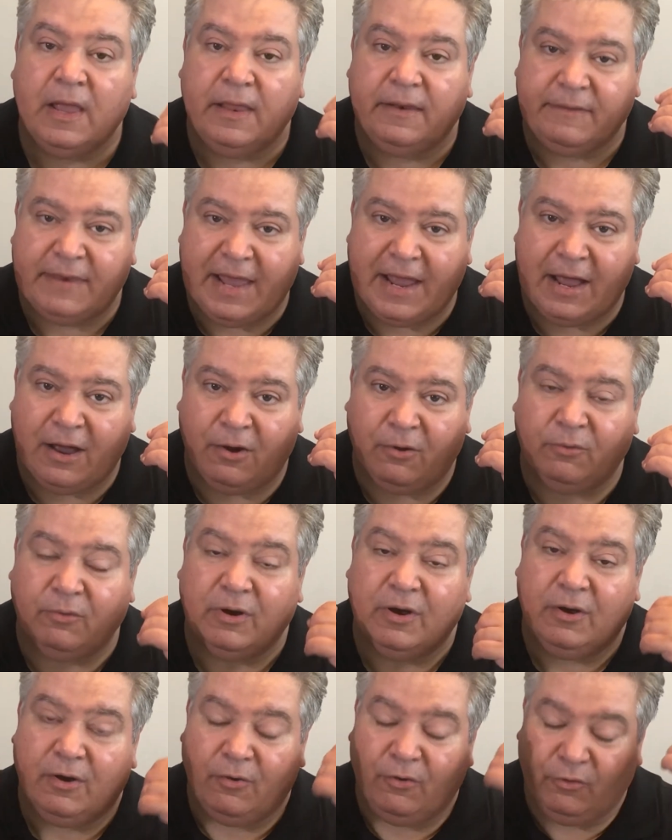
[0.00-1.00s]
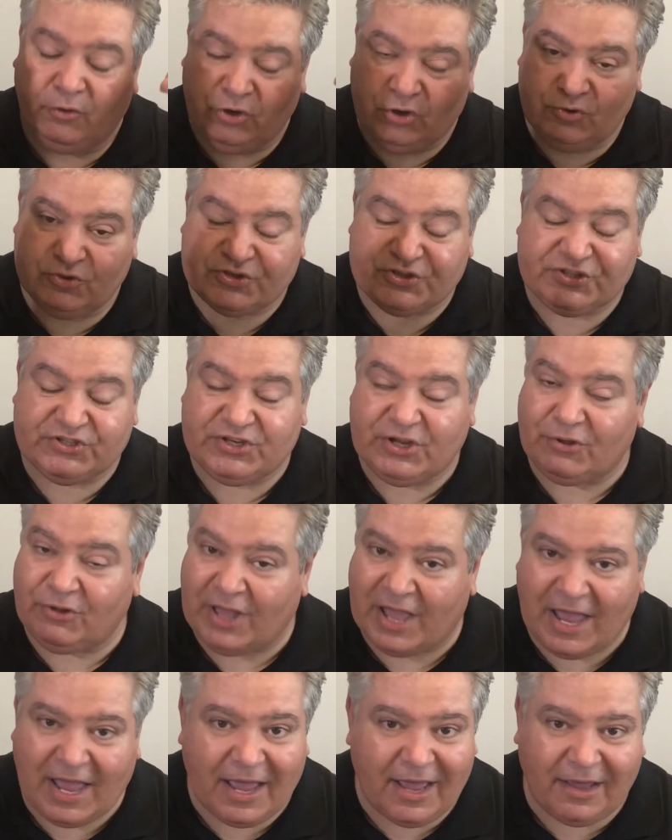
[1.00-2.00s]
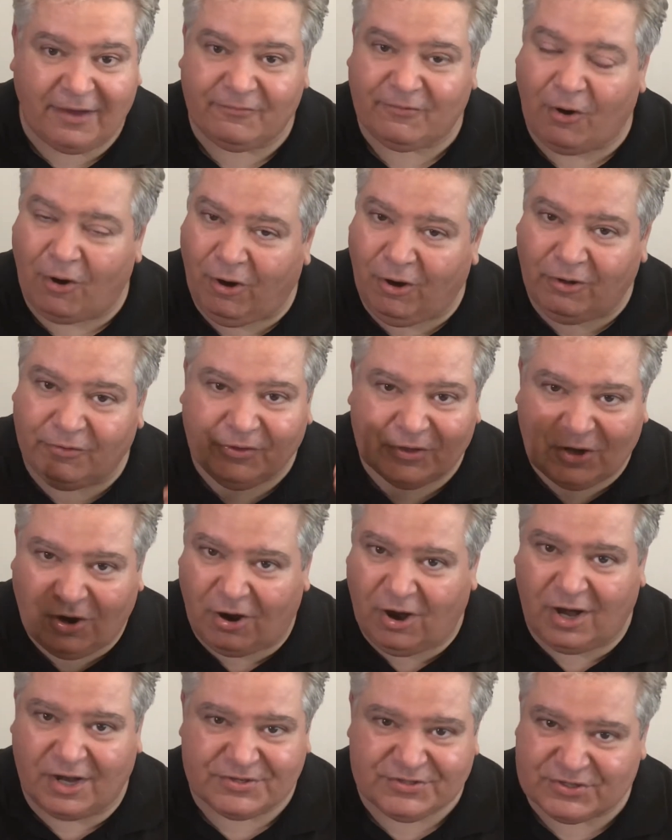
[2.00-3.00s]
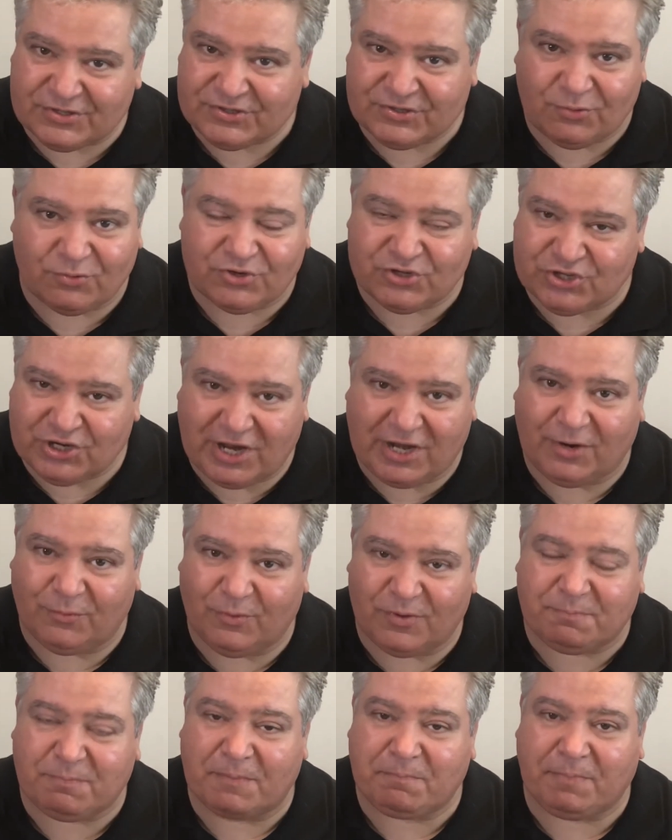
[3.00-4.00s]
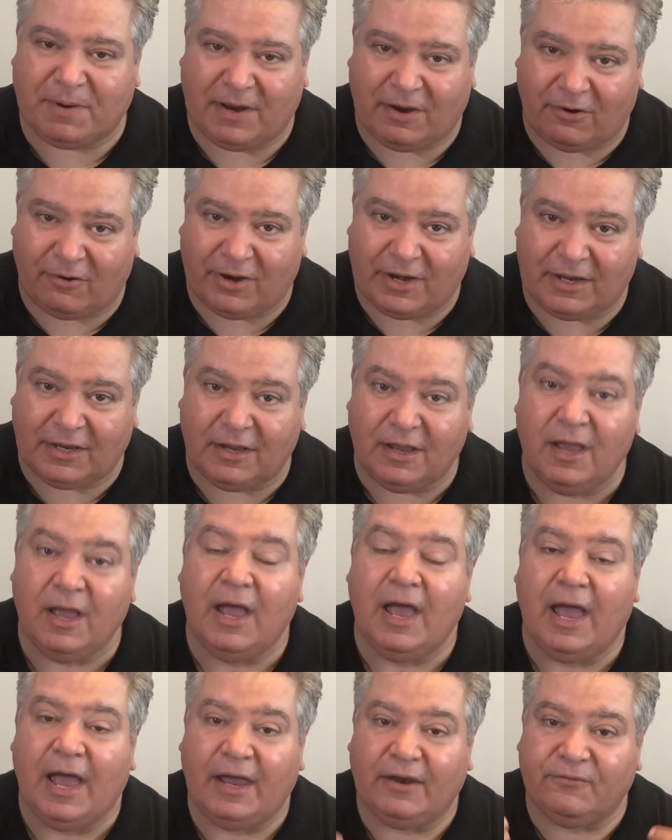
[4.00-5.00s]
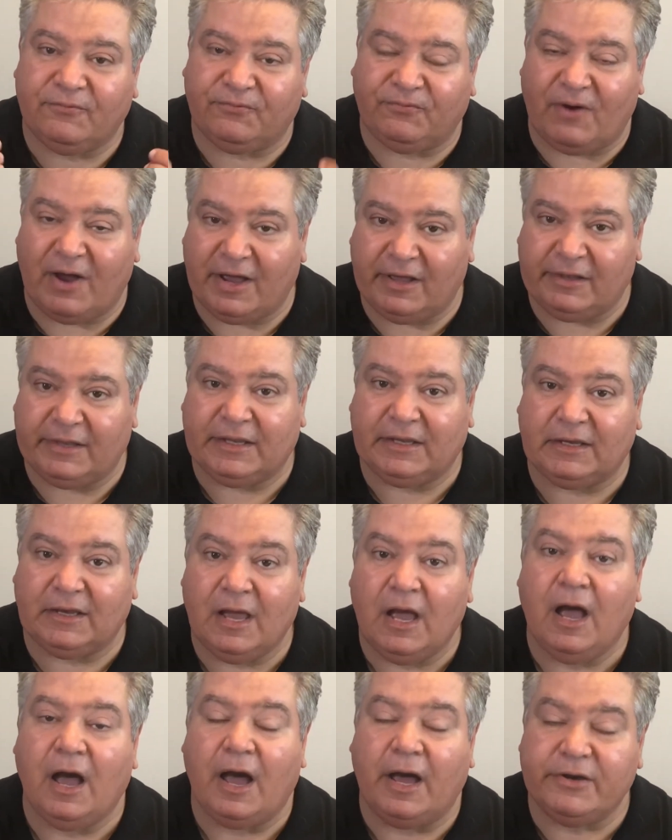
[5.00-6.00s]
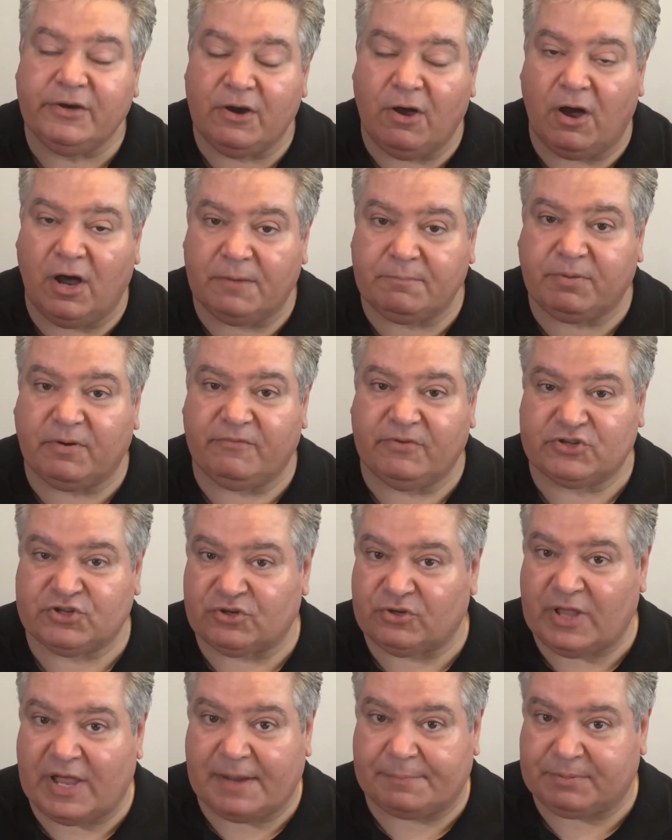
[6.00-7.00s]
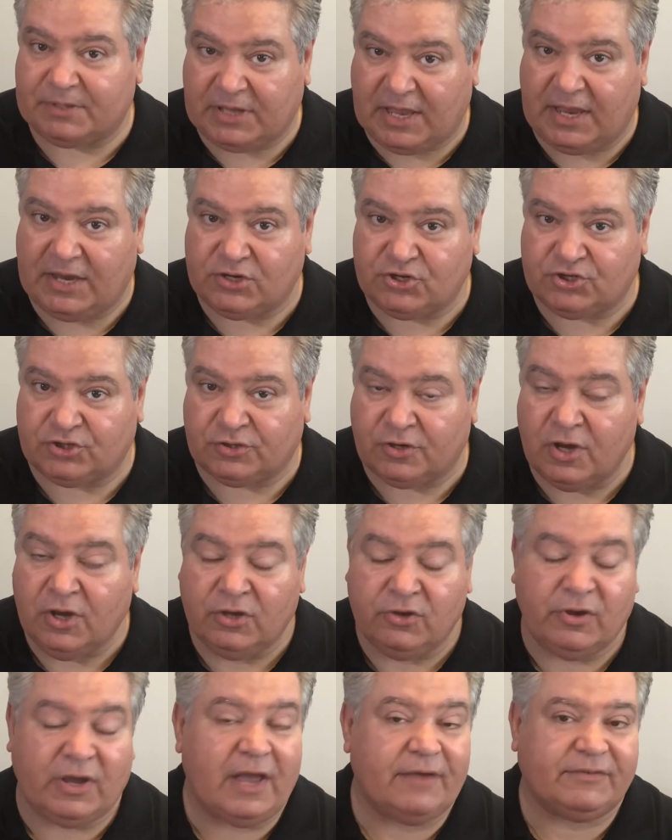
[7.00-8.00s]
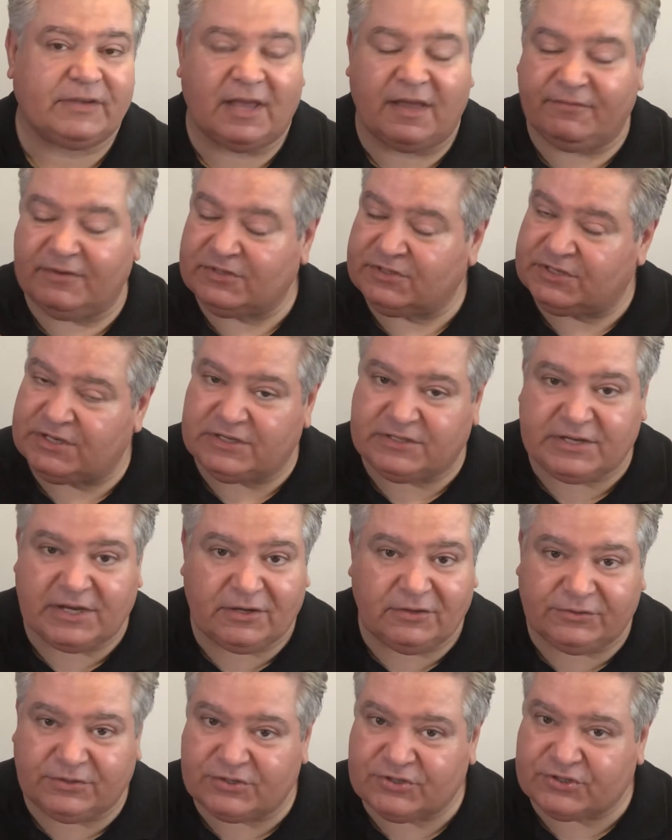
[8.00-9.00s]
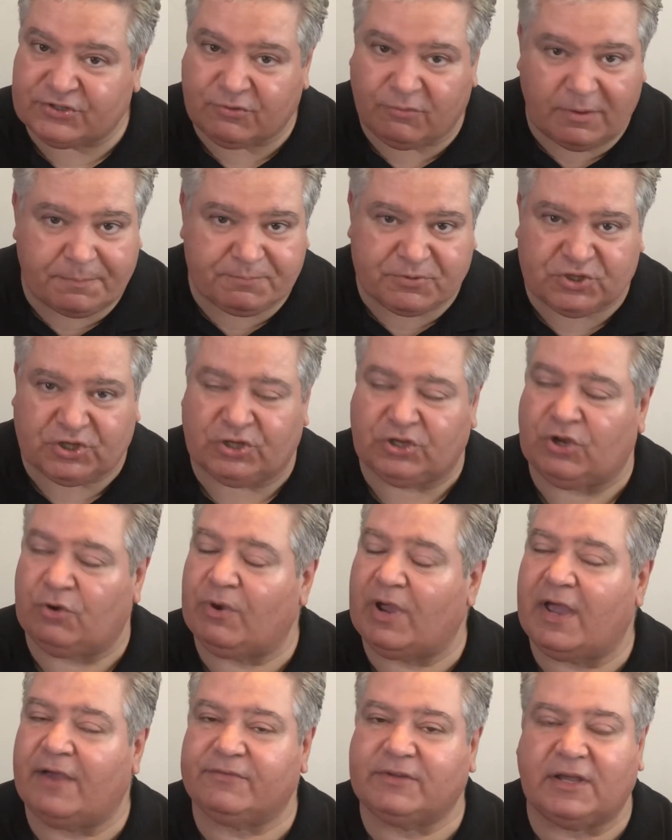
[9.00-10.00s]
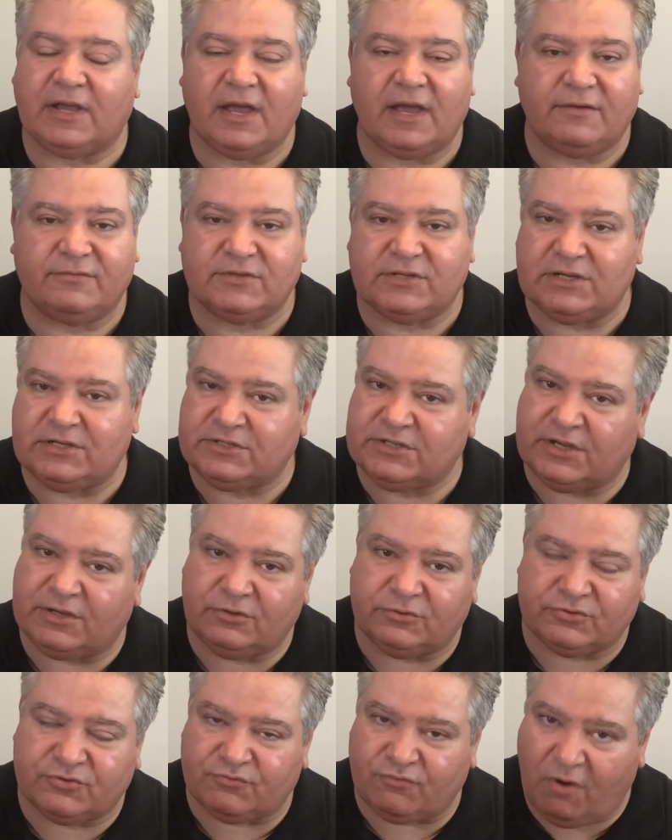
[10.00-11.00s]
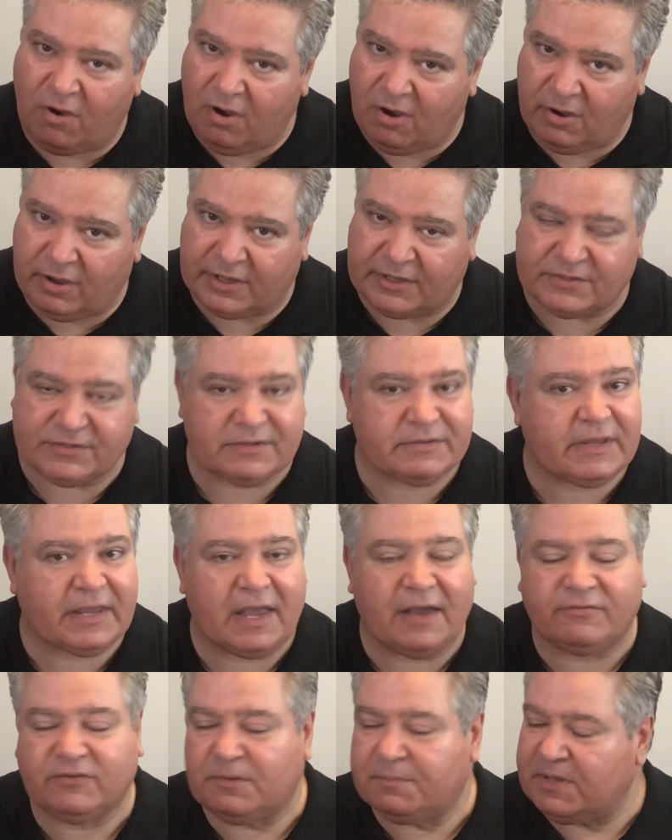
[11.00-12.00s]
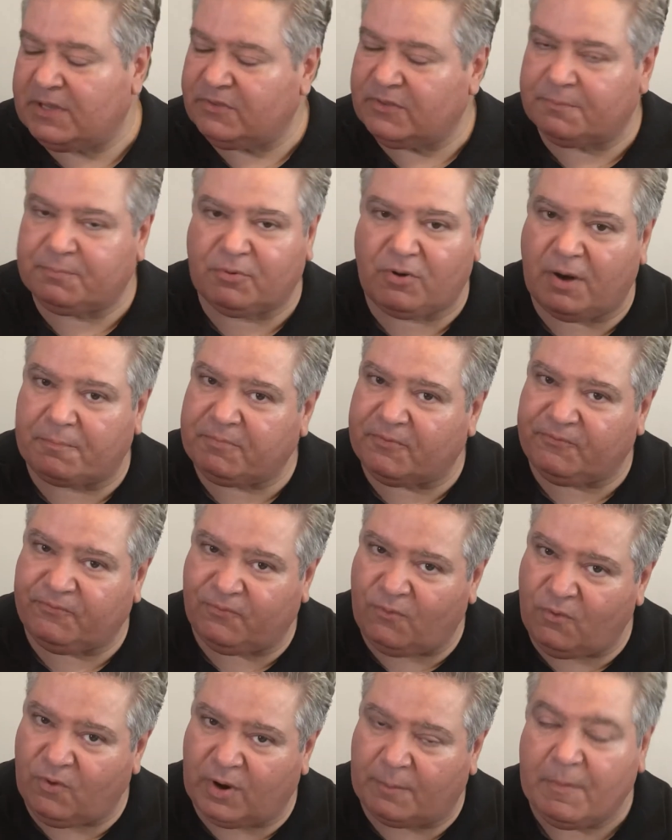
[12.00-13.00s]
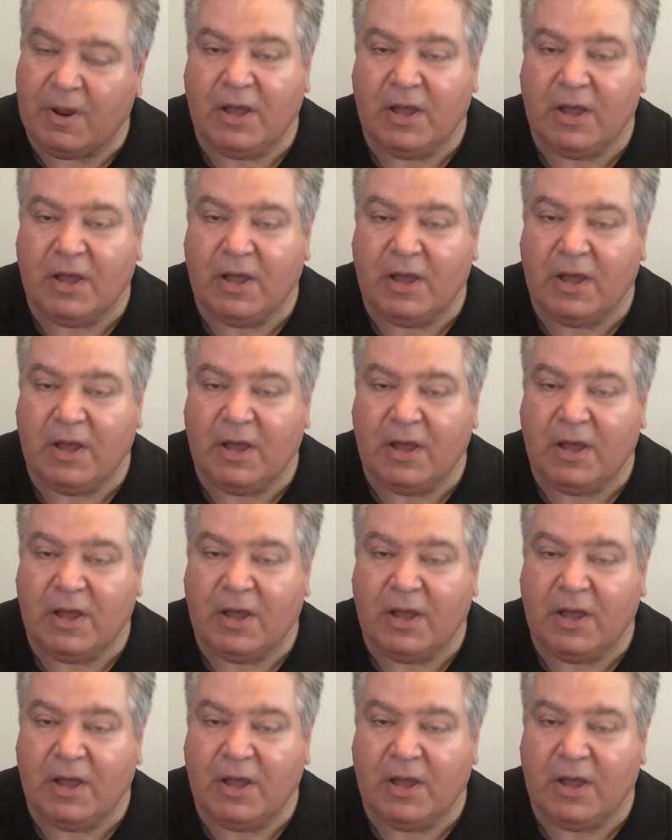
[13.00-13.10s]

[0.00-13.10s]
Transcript: Now, you still have all the costs associated with preparing and filing a non-provisional application. You have to have a detailed description. You have to have detailed drawings, and they have to be in the proper form.